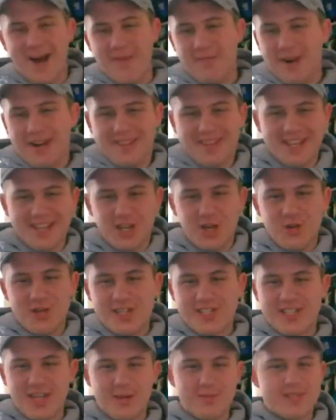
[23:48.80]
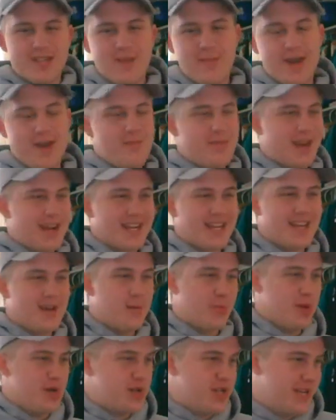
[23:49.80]
I'm not the hugest dubstep head, but I can
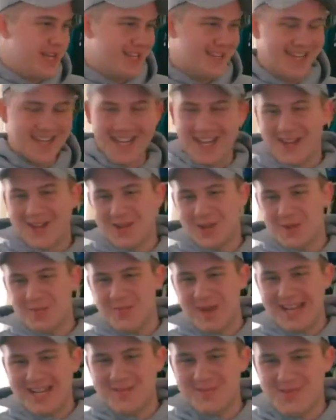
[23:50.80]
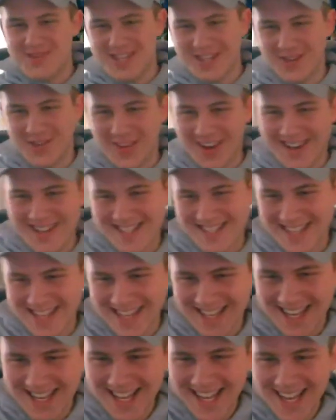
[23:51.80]
appreciate like good bass music when I see
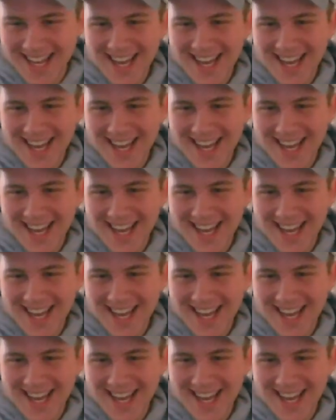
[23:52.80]
it.